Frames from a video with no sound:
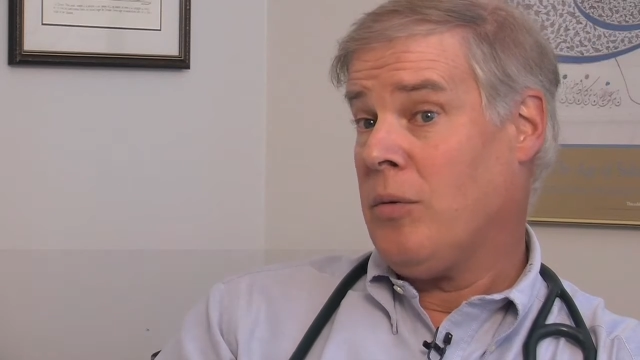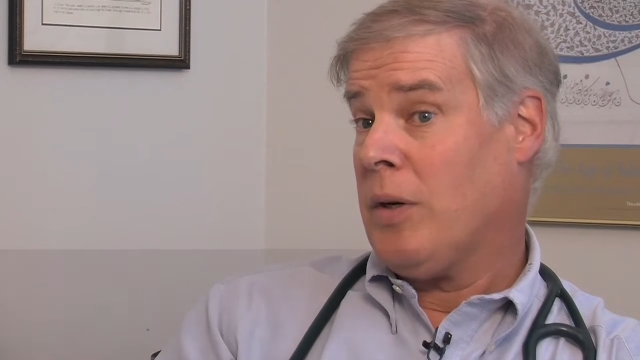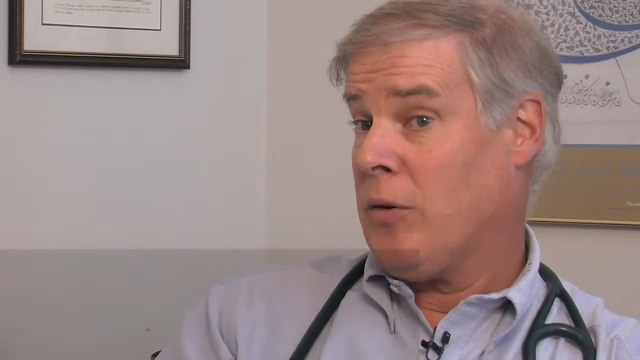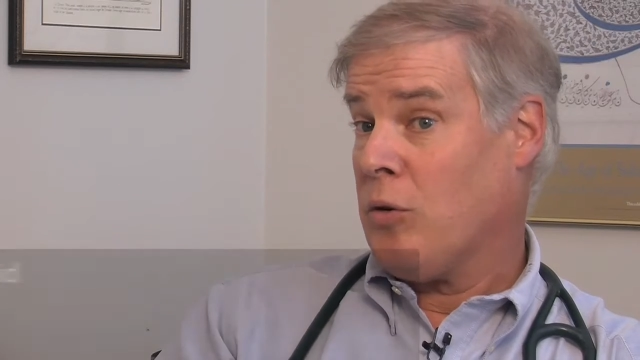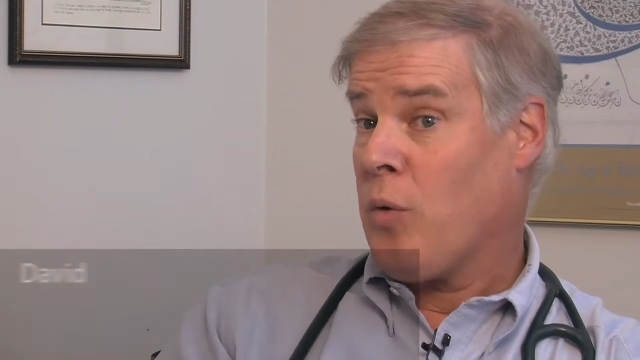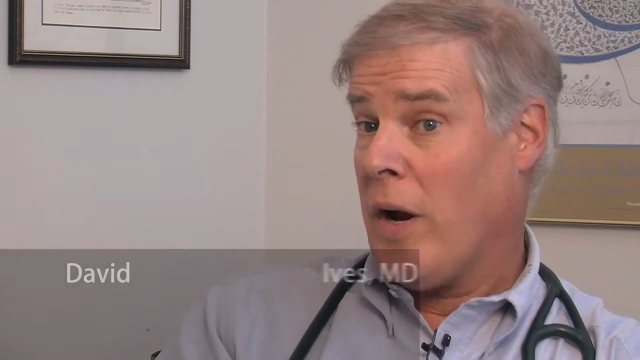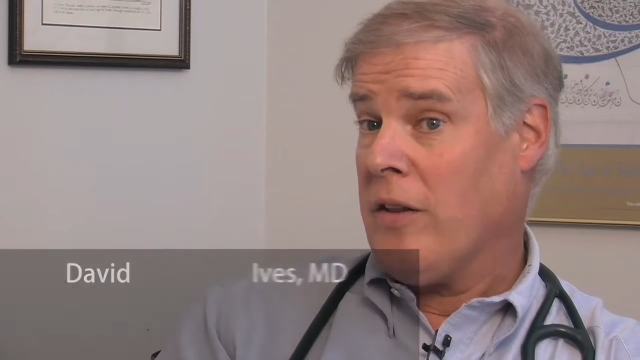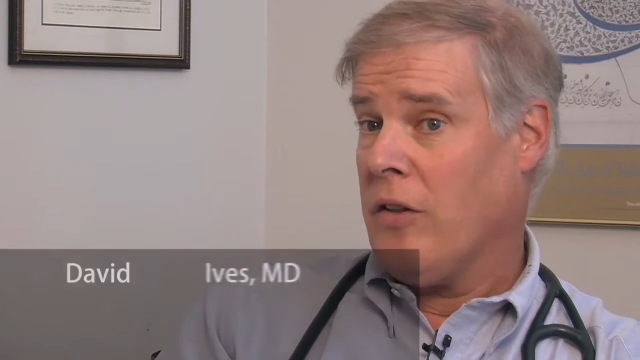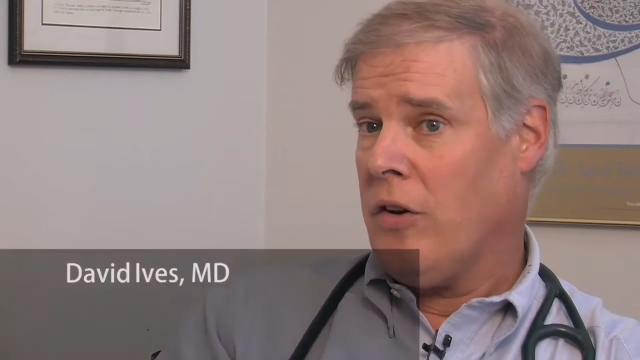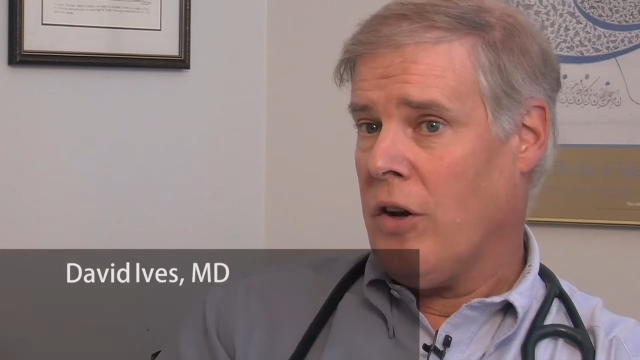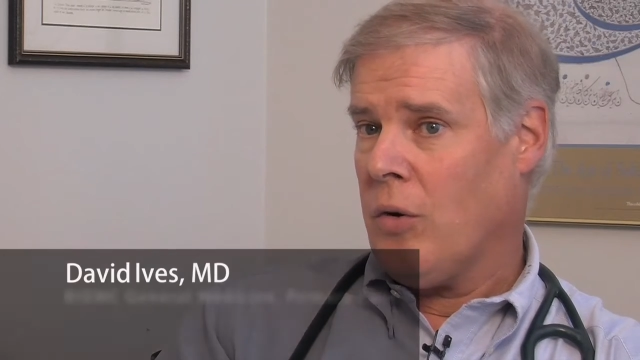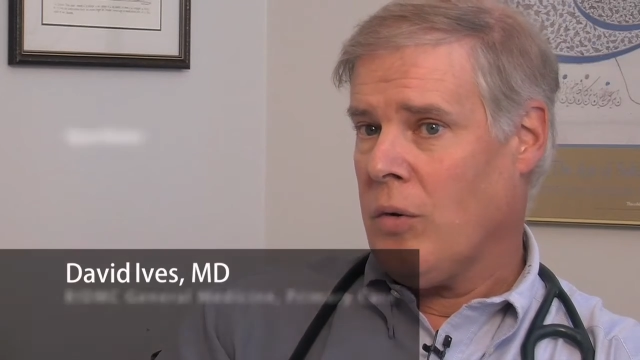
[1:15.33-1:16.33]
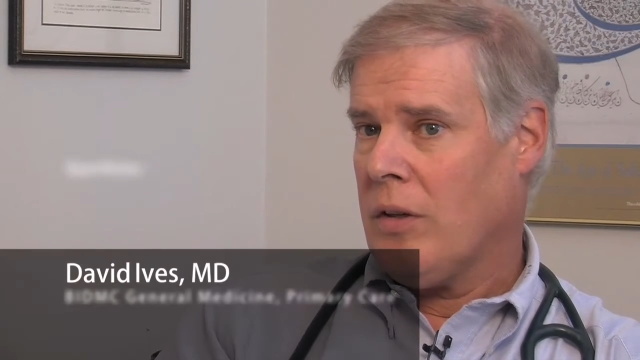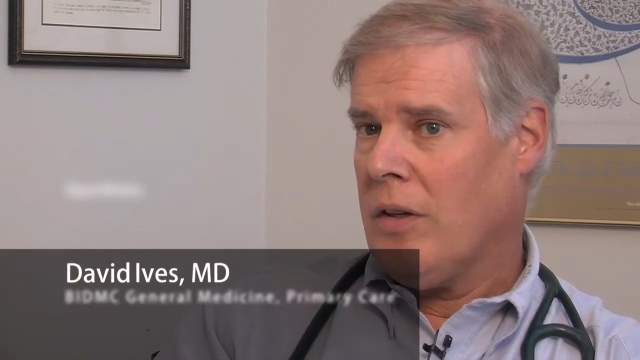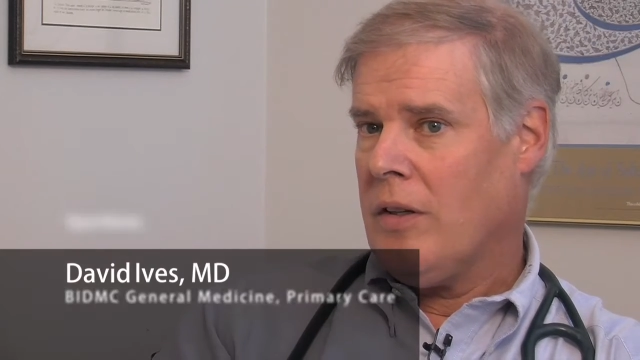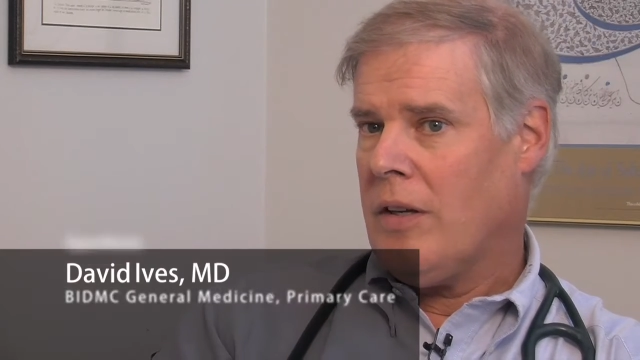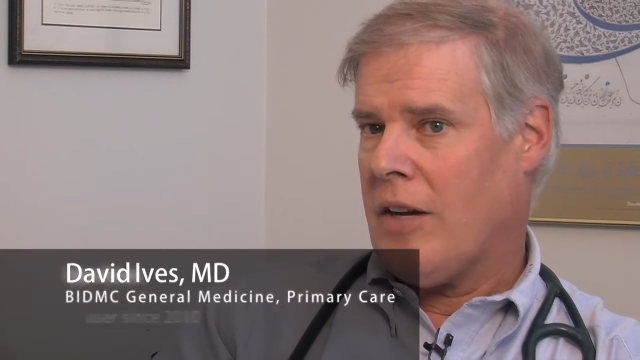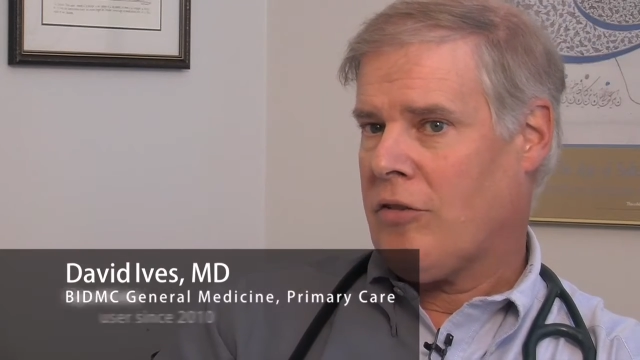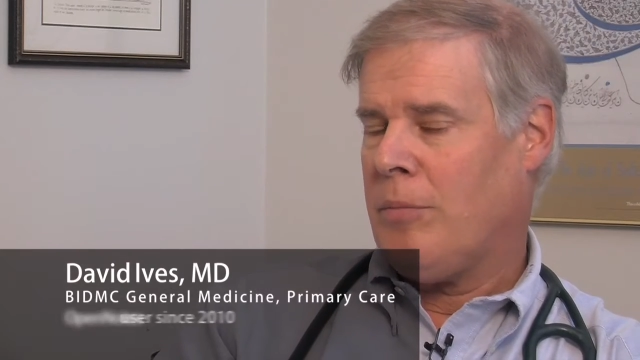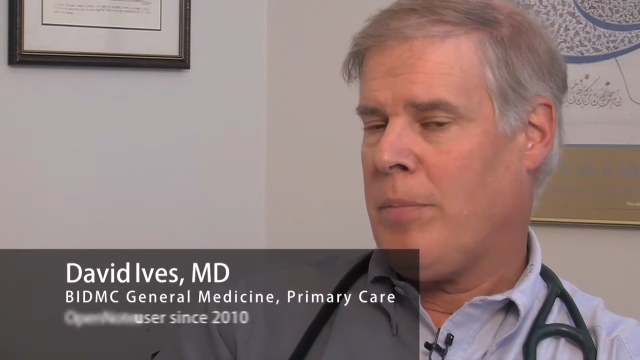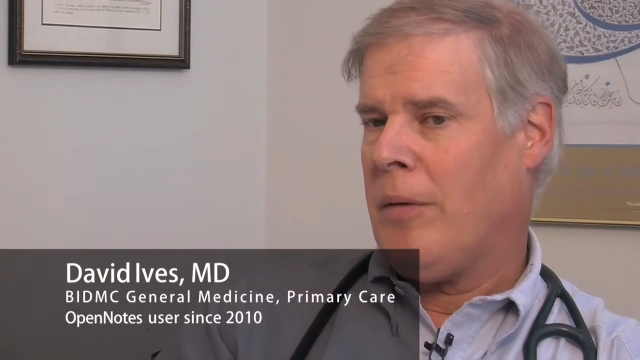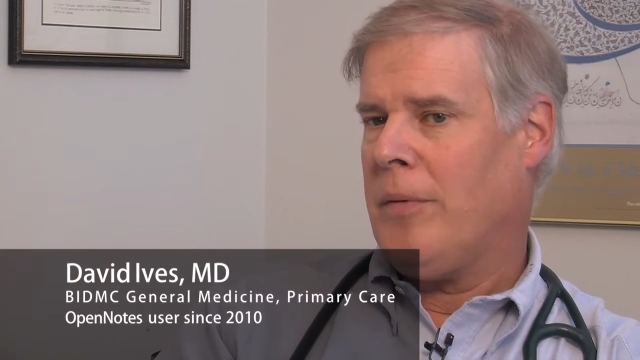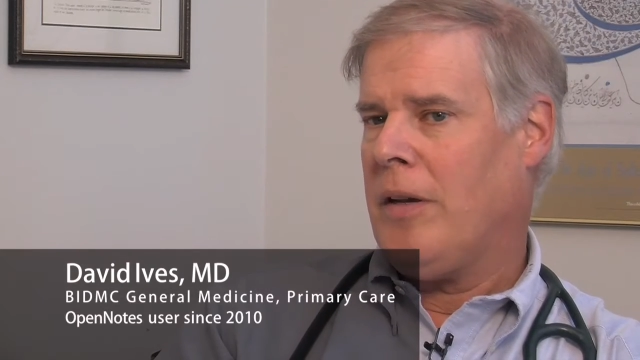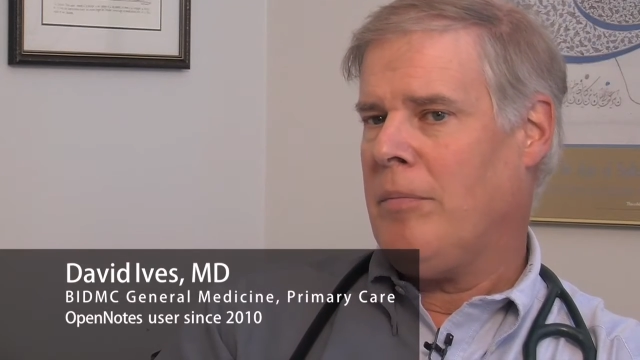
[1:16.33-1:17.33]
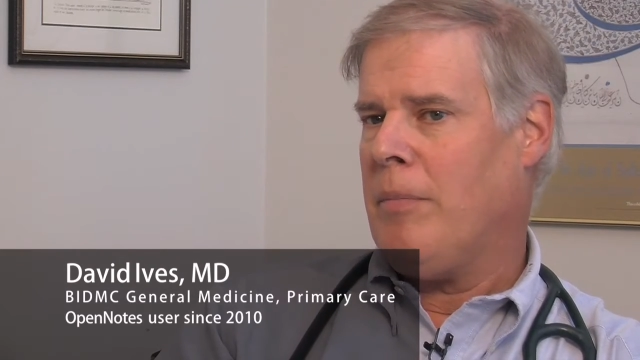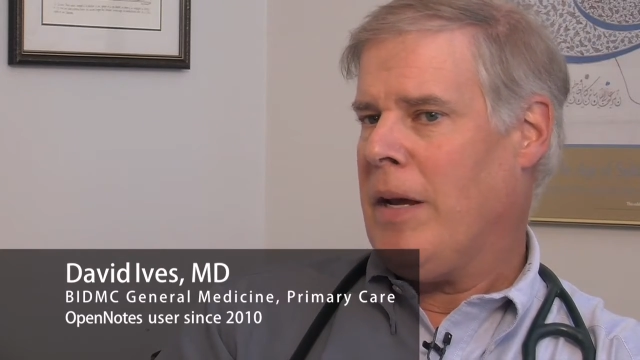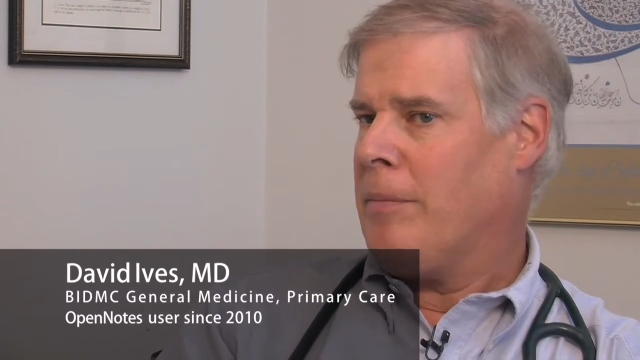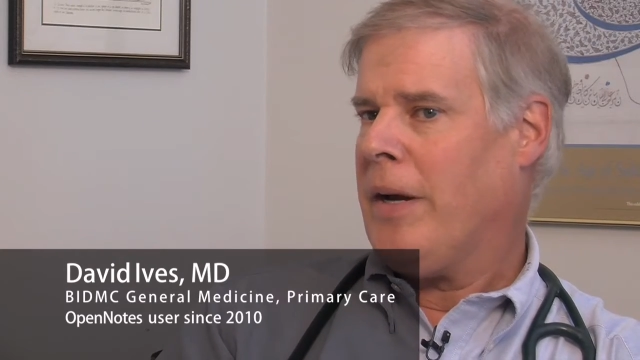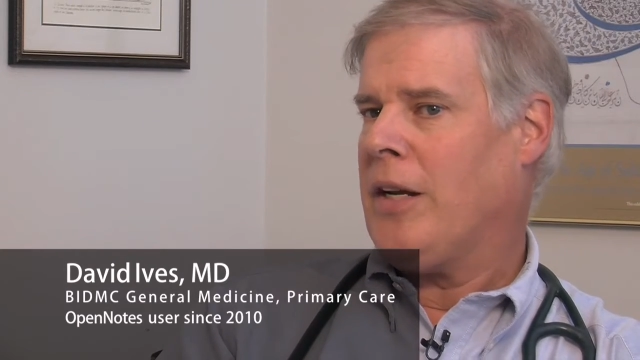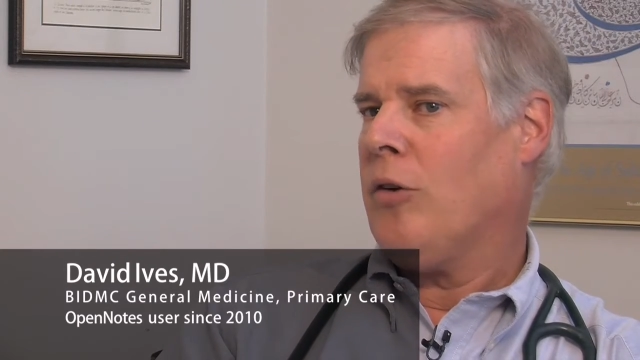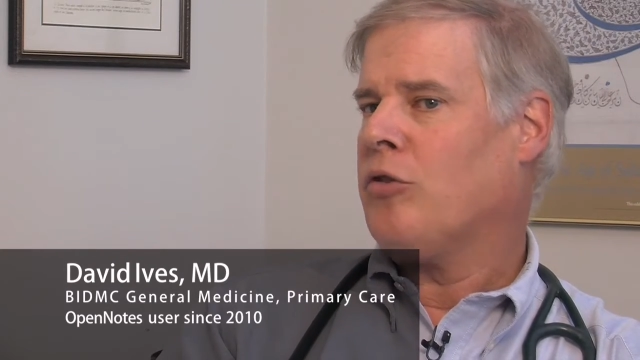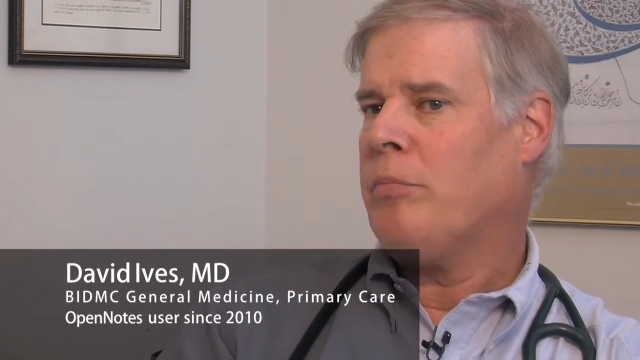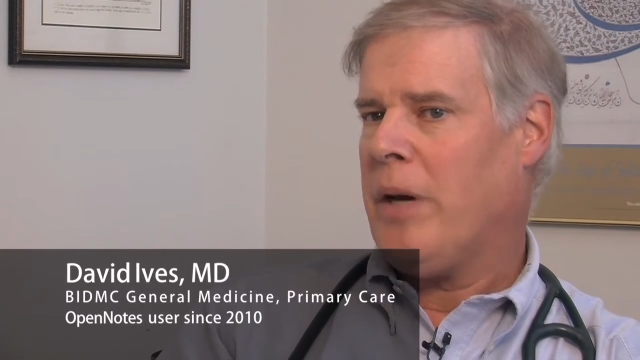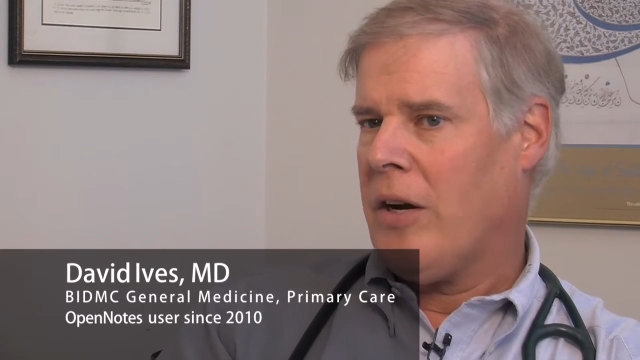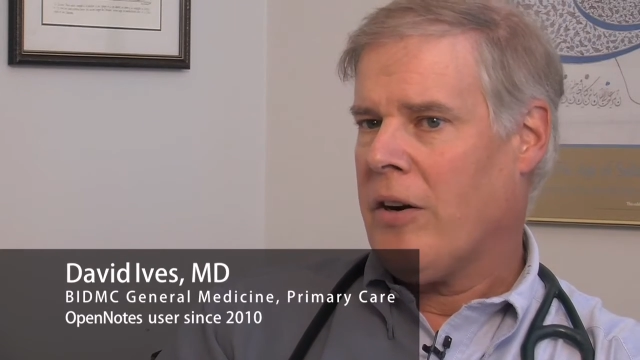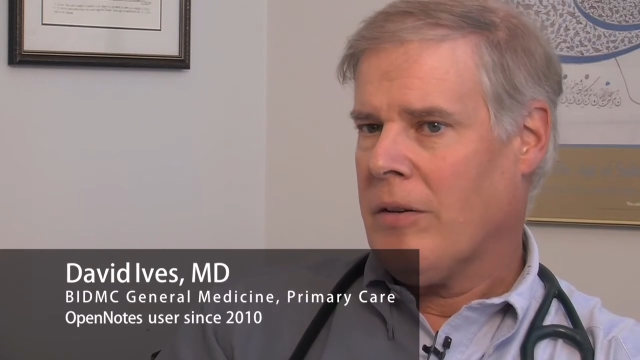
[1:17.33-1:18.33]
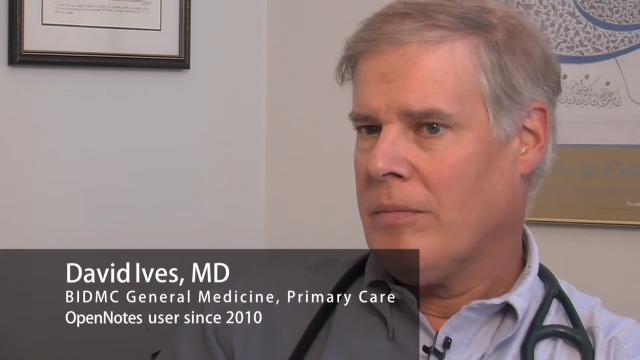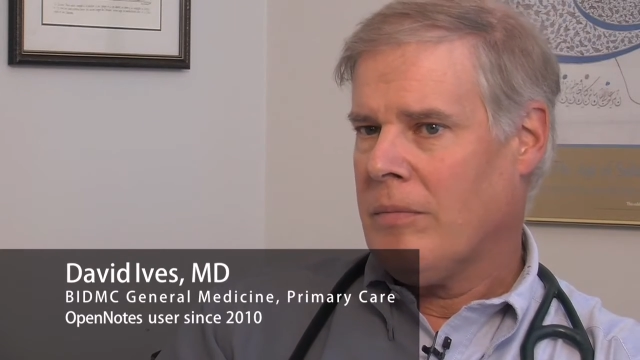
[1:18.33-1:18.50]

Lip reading: when I was writing the note actually probably made my notes better.